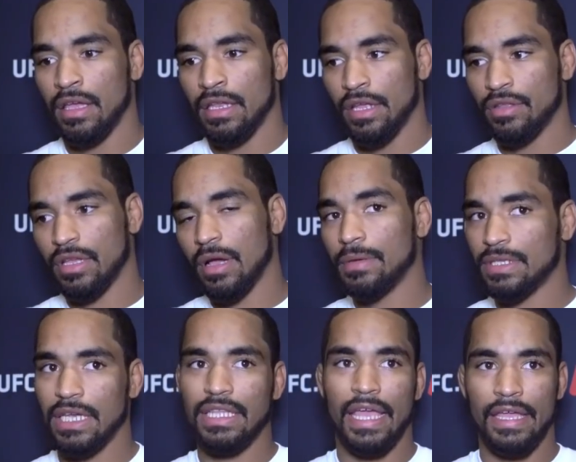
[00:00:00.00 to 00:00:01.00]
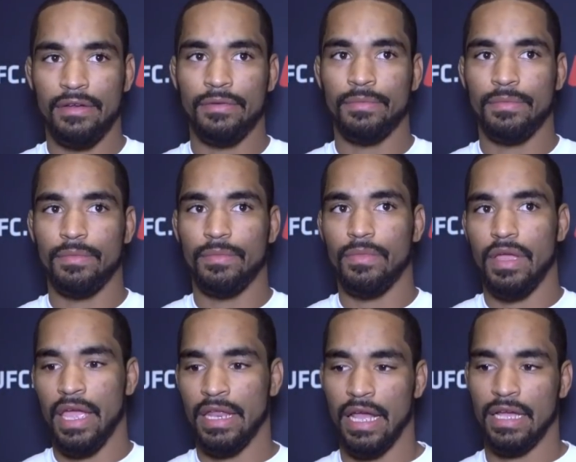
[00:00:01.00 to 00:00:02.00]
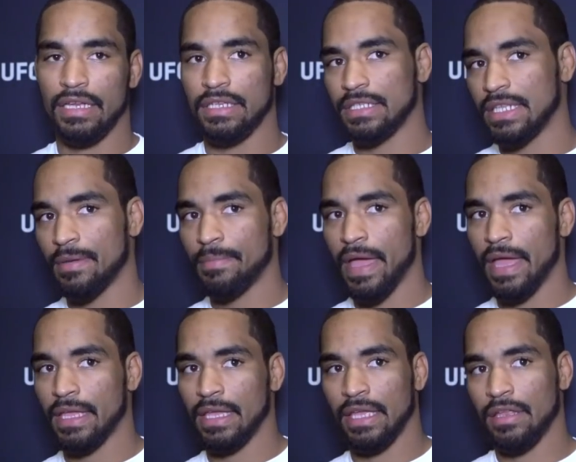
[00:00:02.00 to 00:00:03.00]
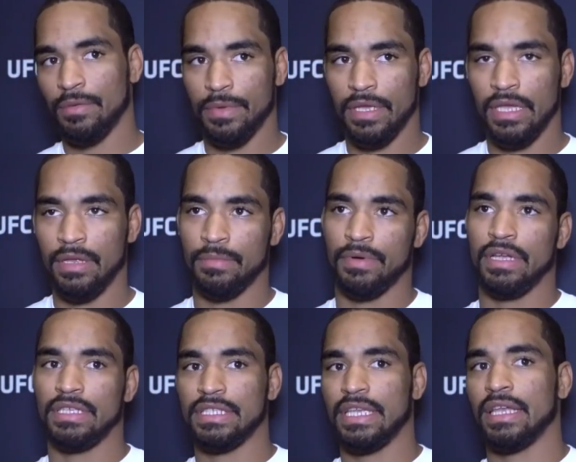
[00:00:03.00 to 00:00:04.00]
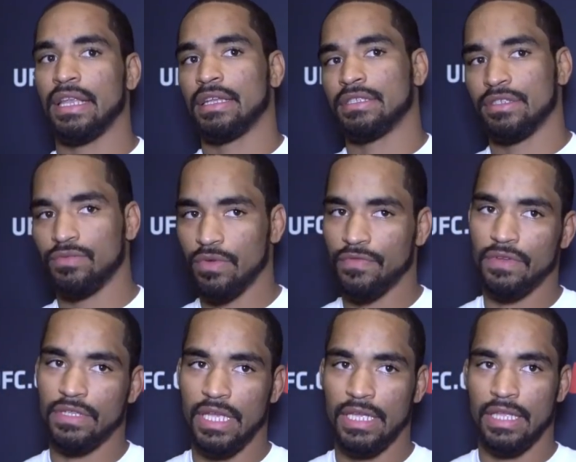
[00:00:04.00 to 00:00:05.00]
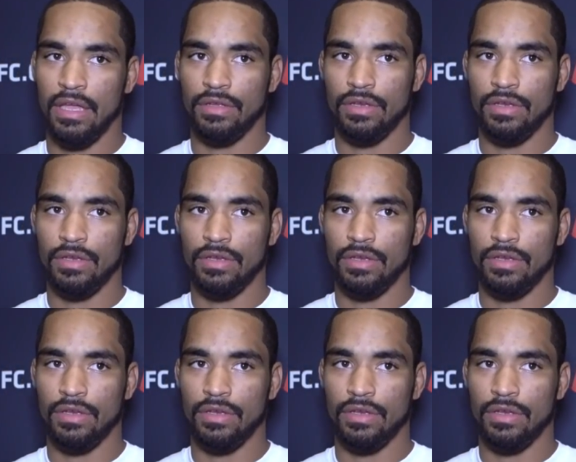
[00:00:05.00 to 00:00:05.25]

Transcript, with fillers: There was a couple times I hit him, and I could have stepped back and hit him again, but instead I just went for a takedown.